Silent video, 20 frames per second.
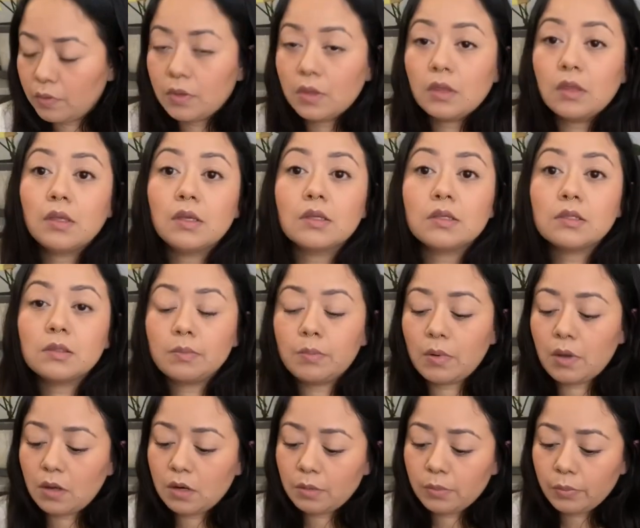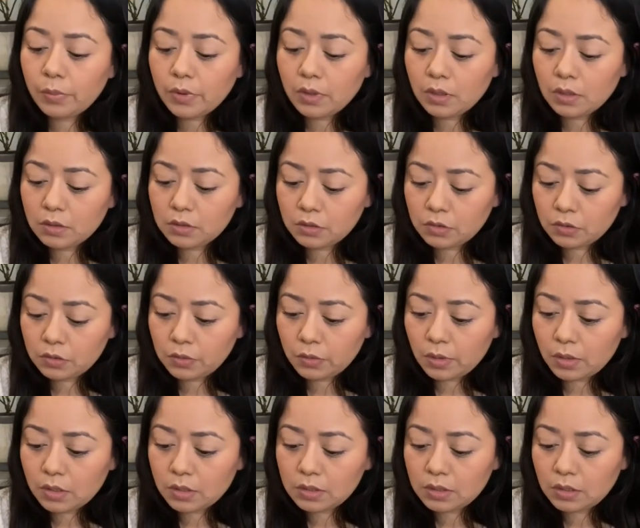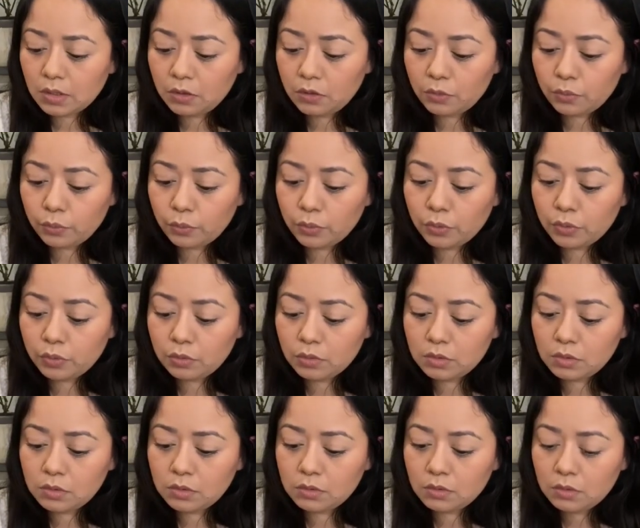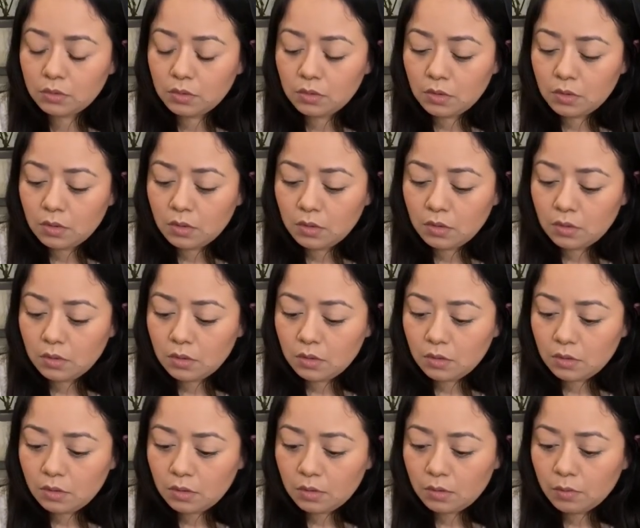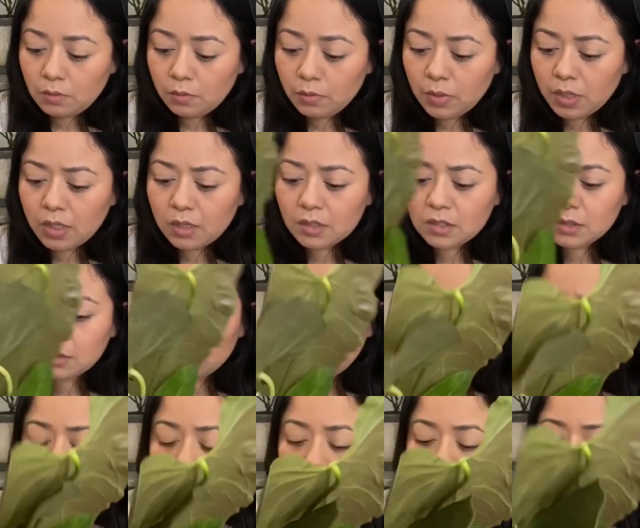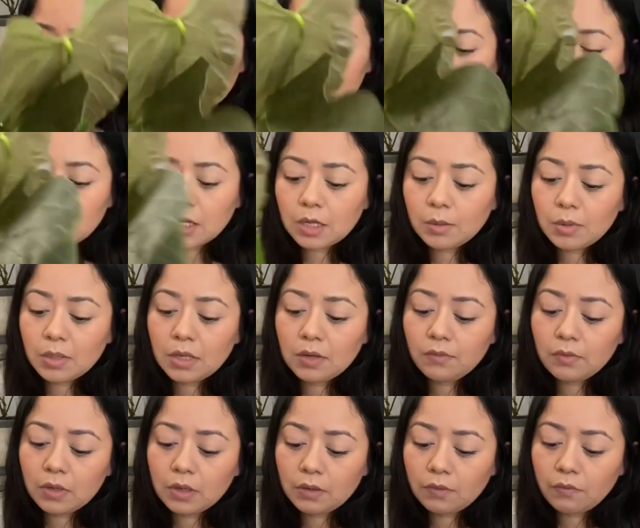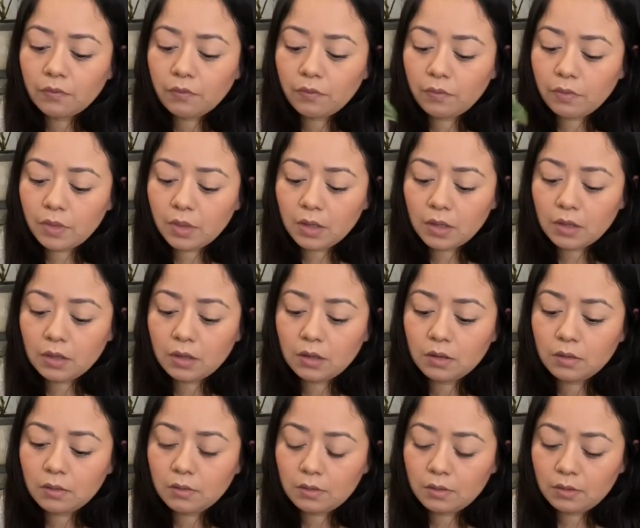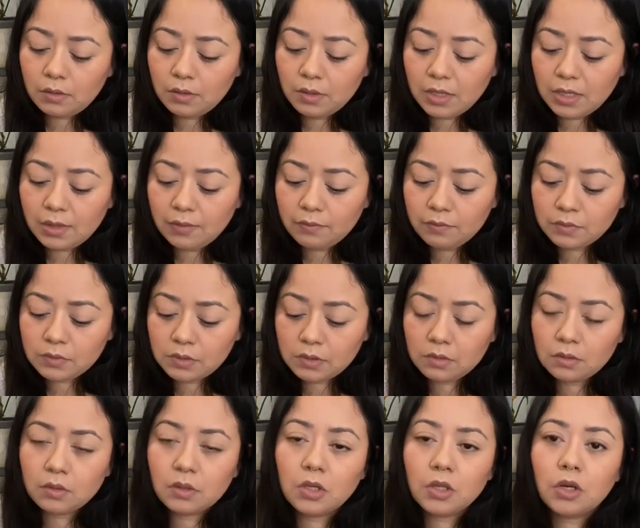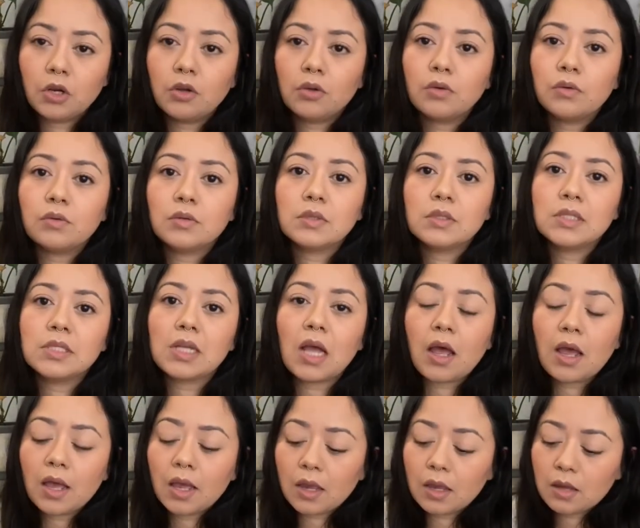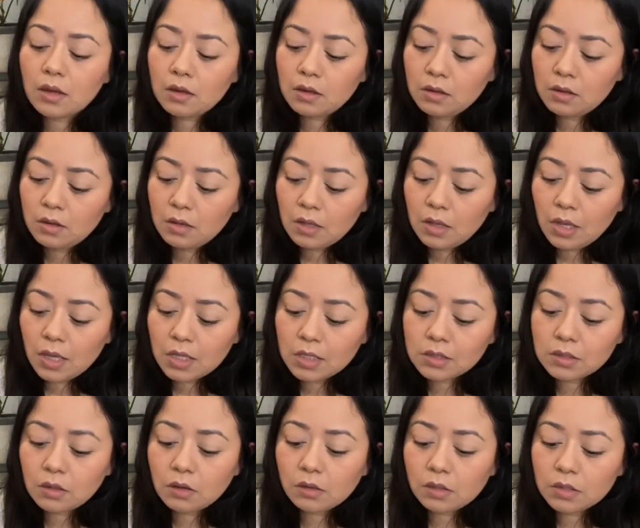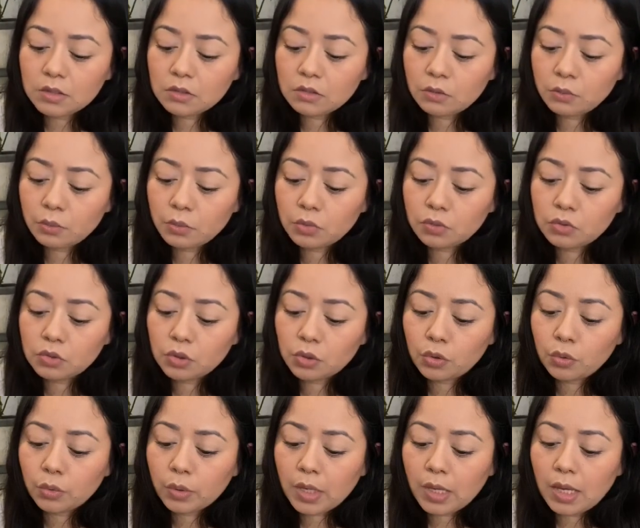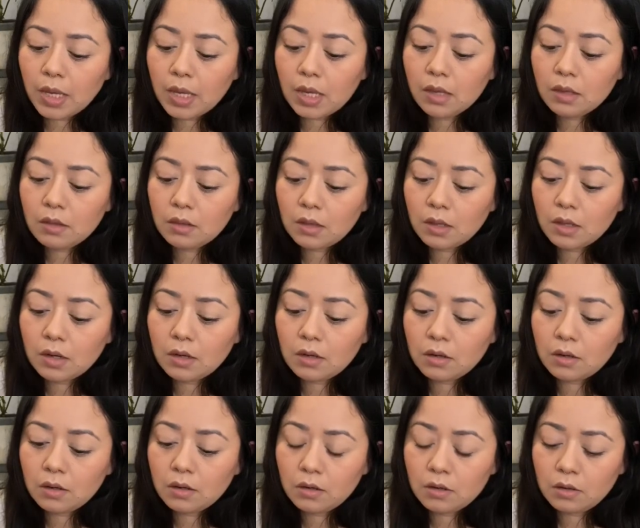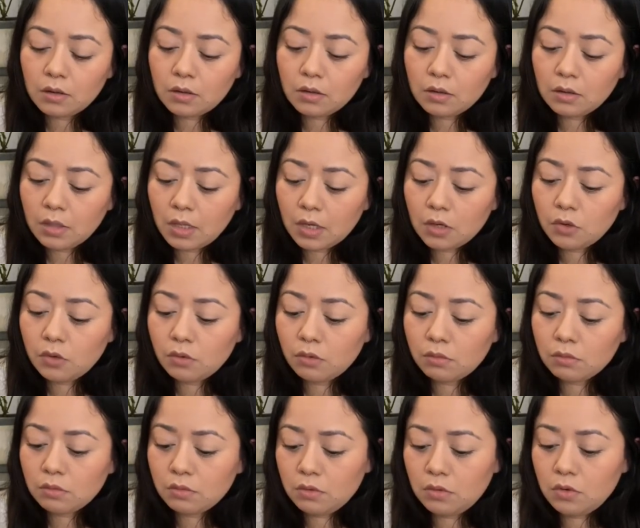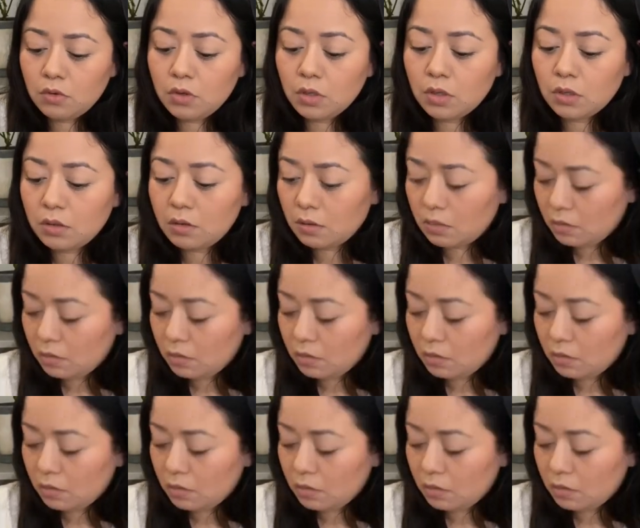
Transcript: this bottom part just so I could see the roots. Because most of the time, even if the leaves, you know, die, as long as the roots are okay, then you could